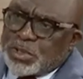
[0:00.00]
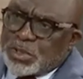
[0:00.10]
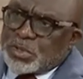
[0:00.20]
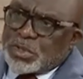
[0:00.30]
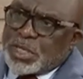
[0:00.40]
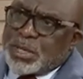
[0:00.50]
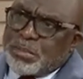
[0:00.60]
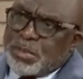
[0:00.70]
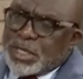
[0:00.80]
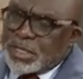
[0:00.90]

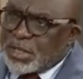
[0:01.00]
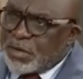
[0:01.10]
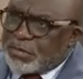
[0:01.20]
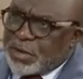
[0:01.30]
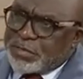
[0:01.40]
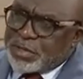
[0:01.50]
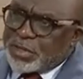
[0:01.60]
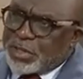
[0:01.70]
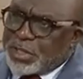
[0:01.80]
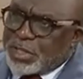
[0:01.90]
sustainability of
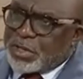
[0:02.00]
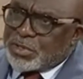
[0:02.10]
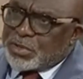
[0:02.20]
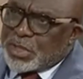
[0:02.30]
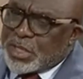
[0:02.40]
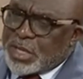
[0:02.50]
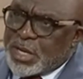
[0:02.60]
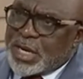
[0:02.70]
aviation industry